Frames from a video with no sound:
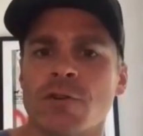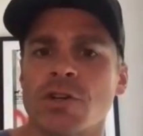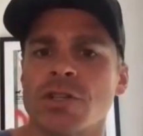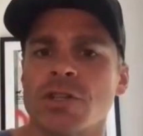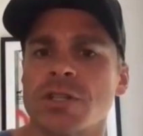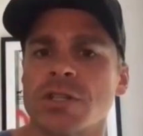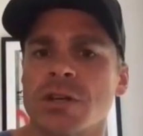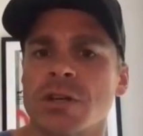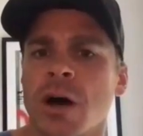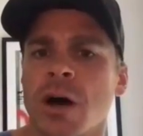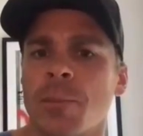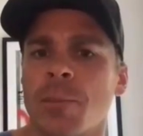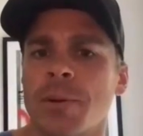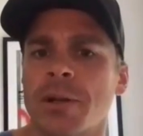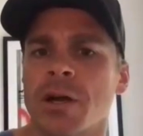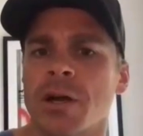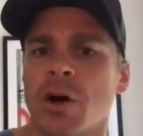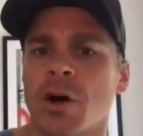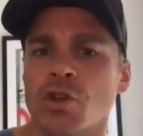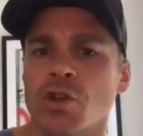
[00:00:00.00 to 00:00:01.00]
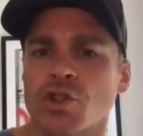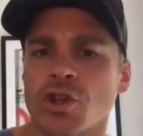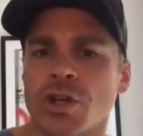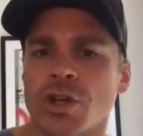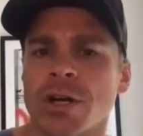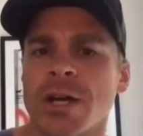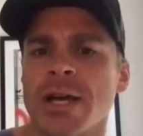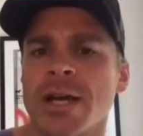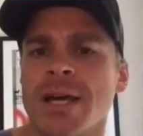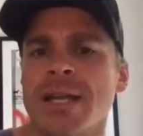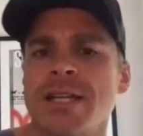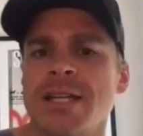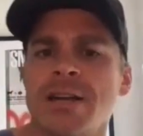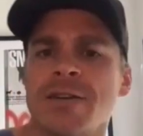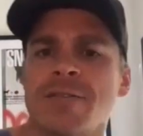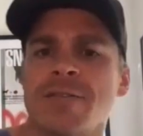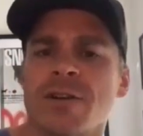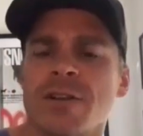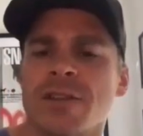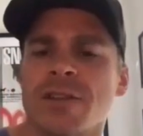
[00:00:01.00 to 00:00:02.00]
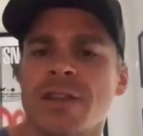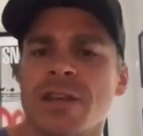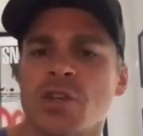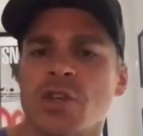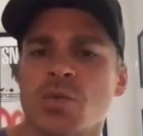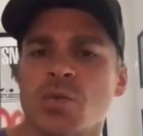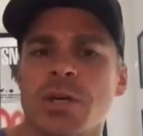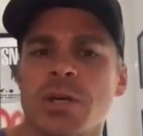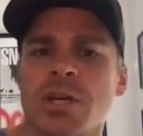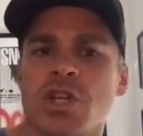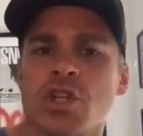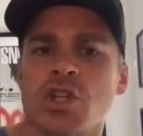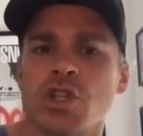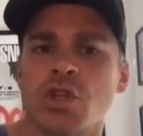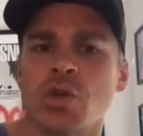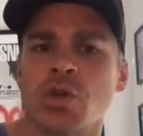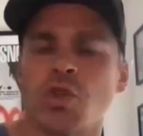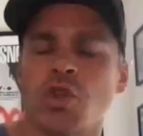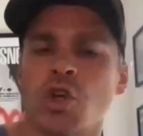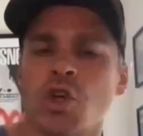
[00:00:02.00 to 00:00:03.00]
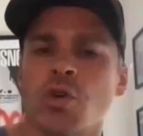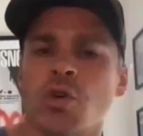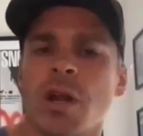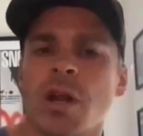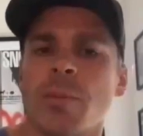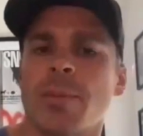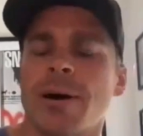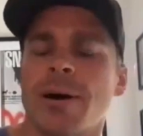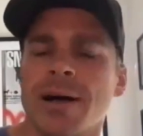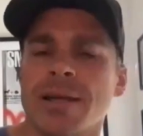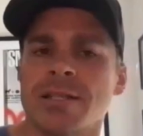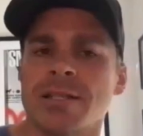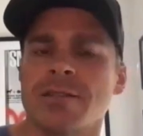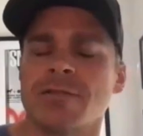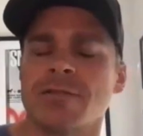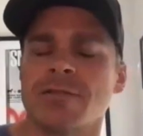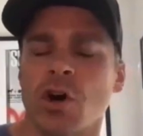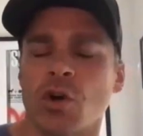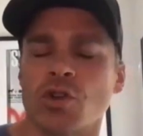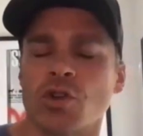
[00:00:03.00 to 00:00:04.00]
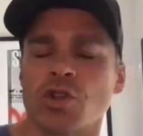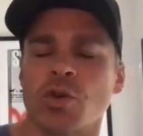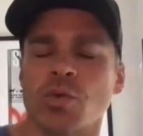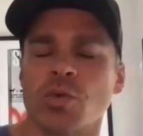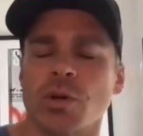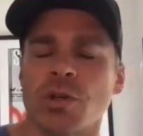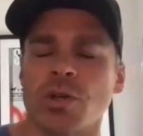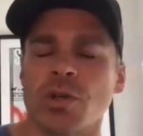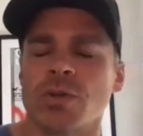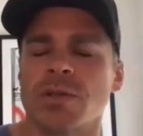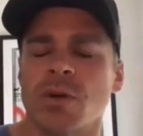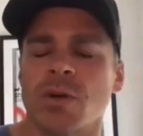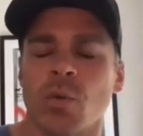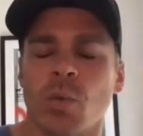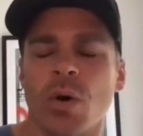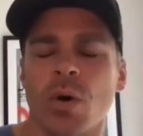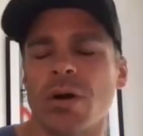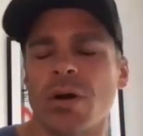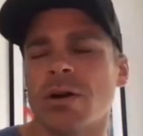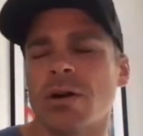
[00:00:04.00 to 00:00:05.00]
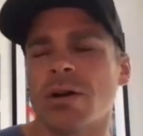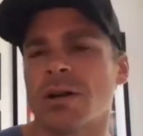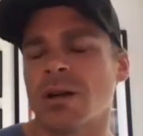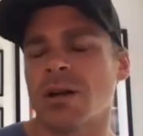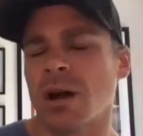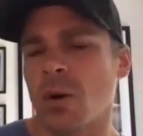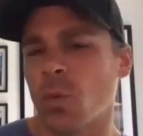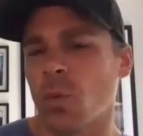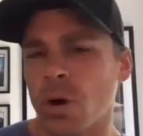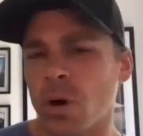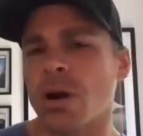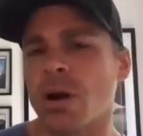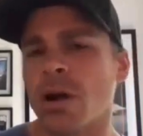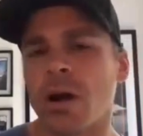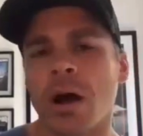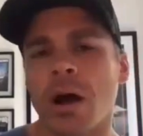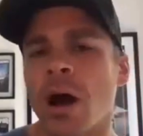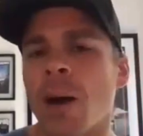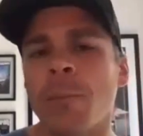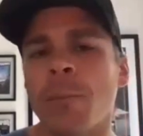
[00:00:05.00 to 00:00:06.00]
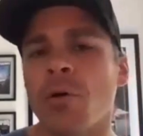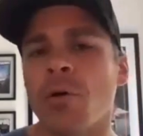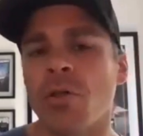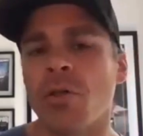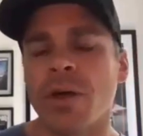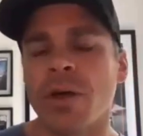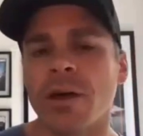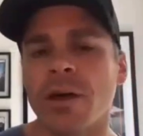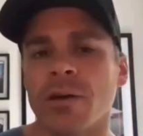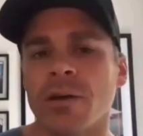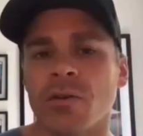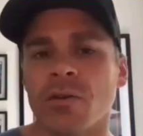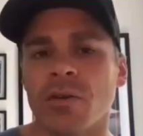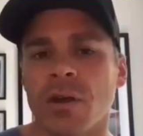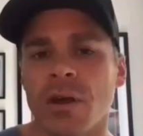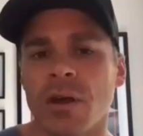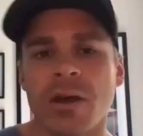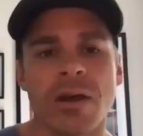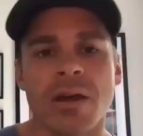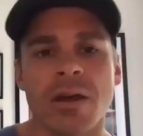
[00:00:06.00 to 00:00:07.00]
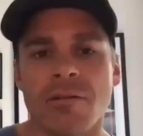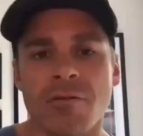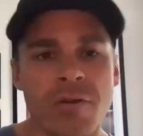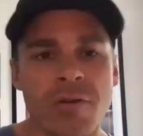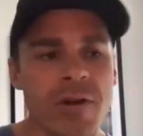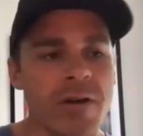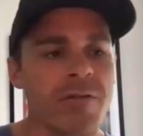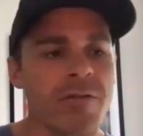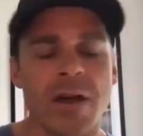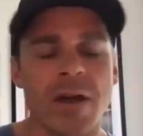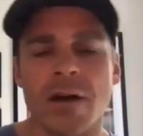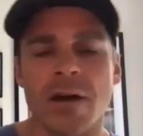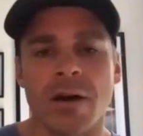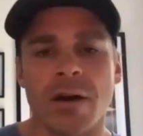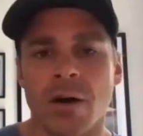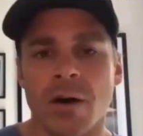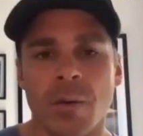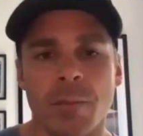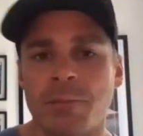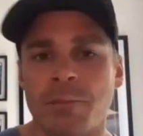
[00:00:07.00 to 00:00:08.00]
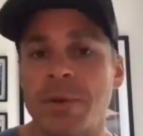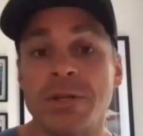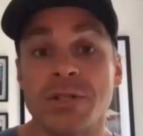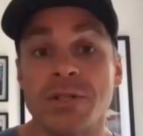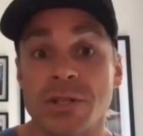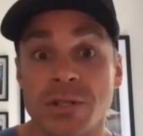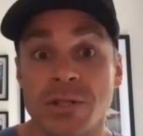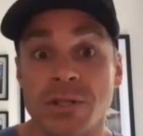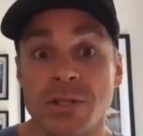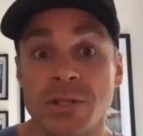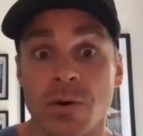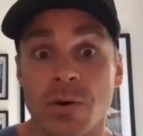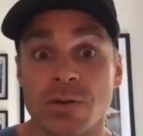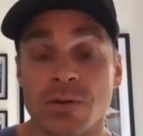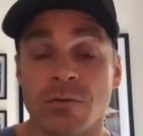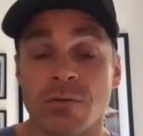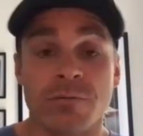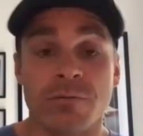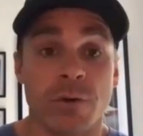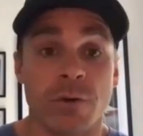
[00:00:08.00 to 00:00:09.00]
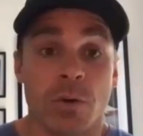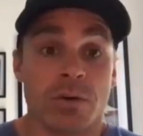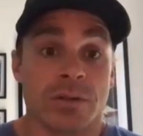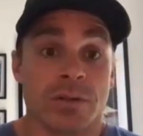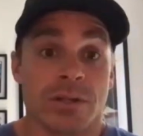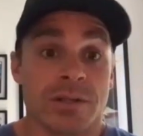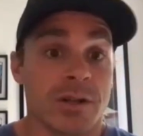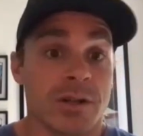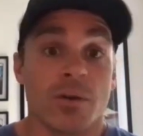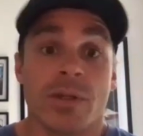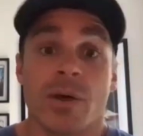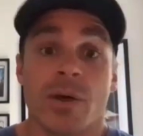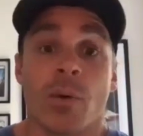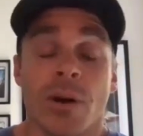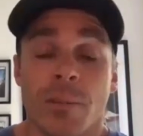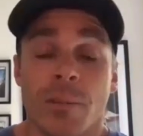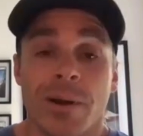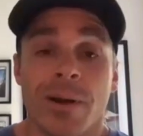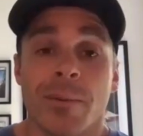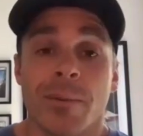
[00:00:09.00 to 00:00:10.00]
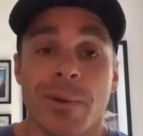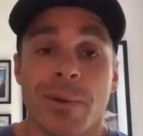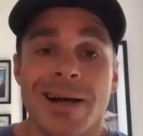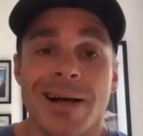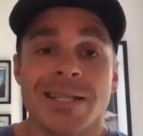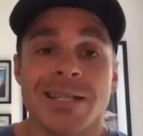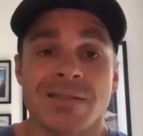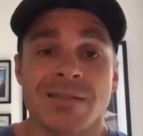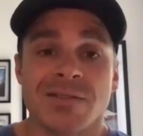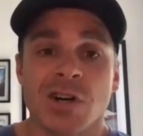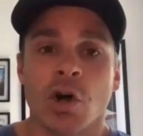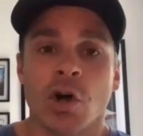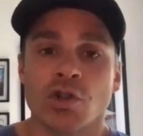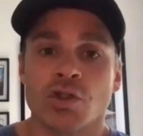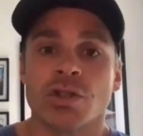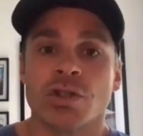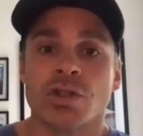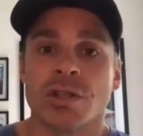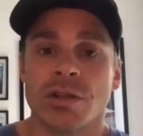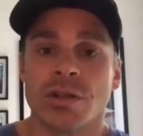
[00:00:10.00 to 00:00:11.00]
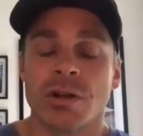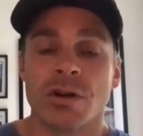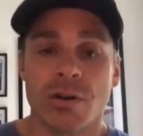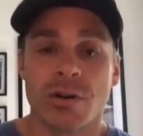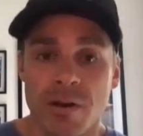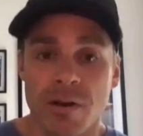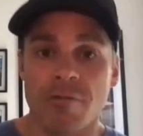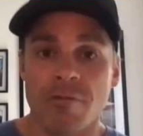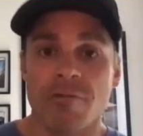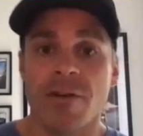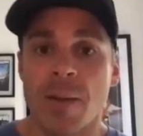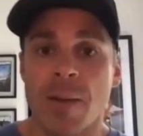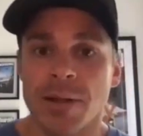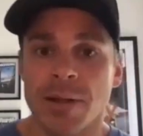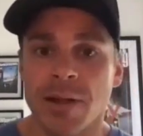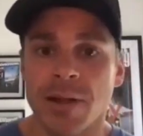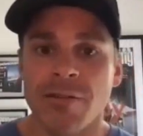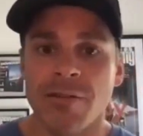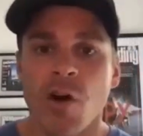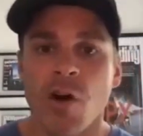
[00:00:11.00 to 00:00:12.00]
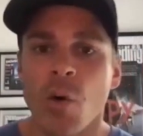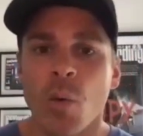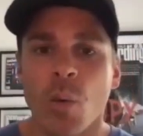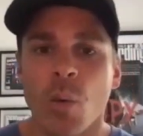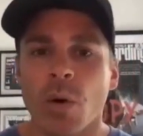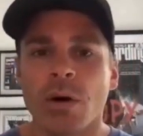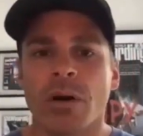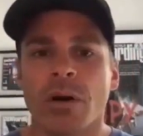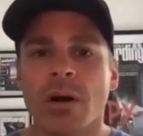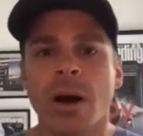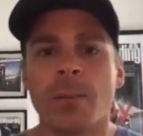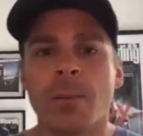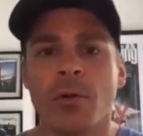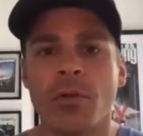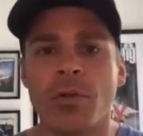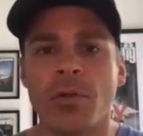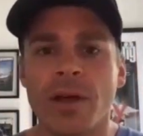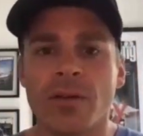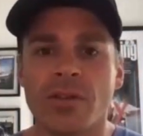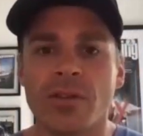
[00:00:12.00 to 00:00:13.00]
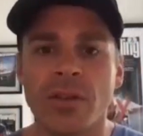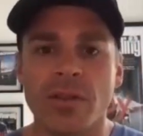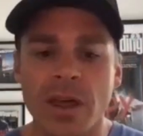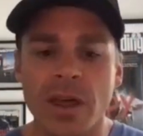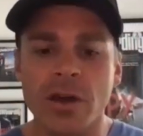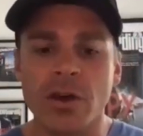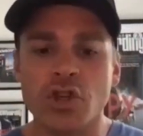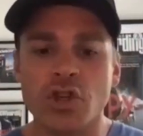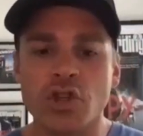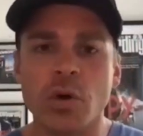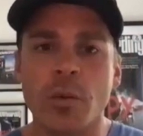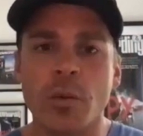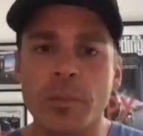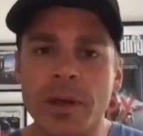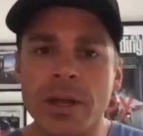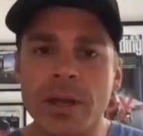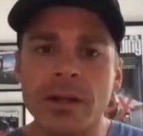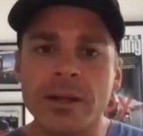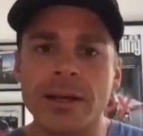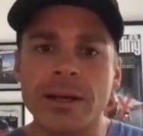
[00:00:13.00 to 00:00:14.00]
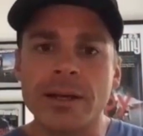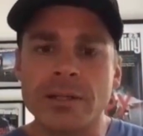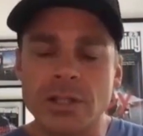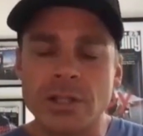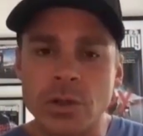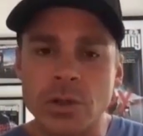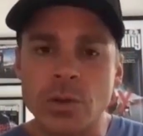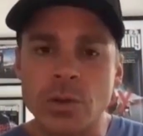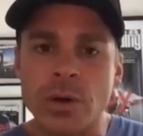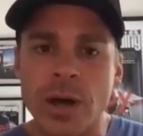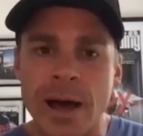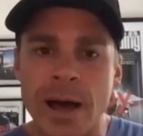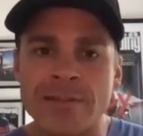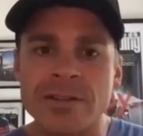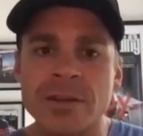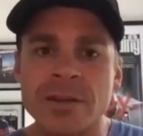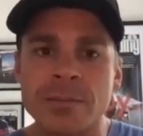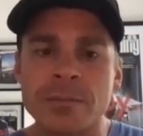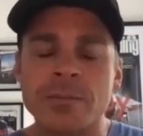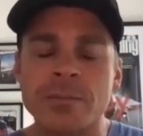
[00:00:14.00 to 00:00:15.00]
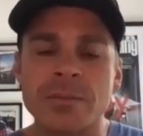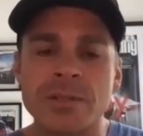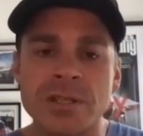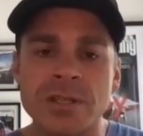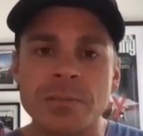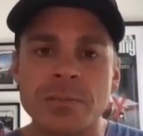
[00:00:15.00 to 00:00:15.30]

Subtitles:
versus company culture, different things we can do to create a positive culture is what you said. What are a couple things, if we have business owners or folks listening, or they want to bring a positive culture to their family life, what are a couple things that they could do immediately to have some